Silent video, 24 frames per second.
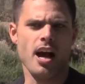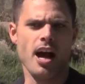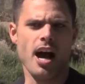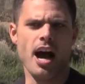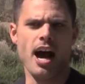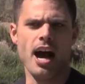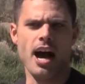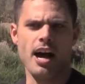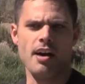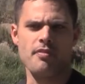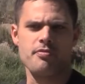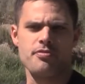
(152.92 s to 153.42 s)

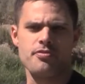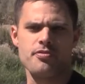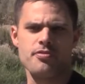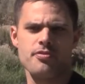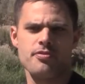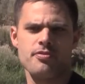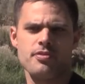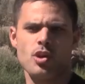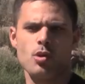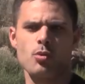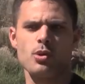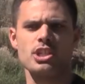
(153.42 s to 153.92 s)

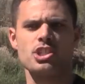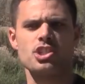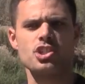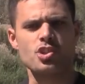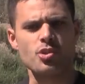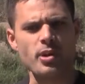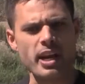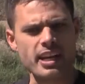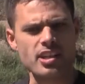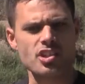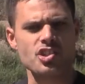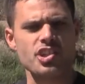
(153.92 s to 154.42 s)
of the
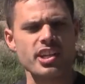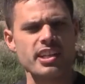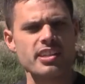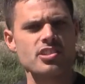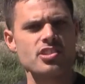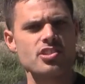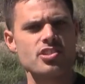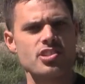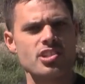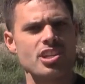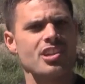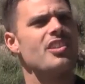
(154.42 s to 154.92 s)

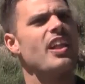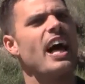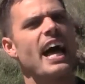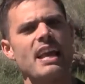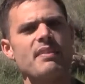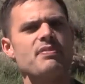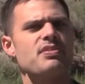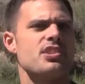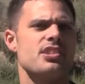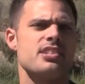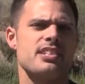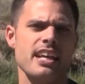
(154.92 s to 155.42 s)
restrictions to
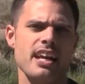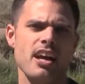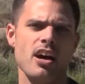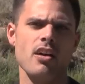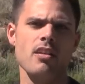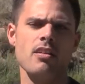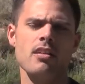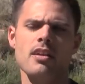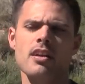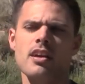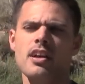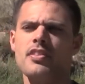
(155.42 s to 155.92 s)
life
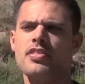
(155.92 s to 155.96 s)
still.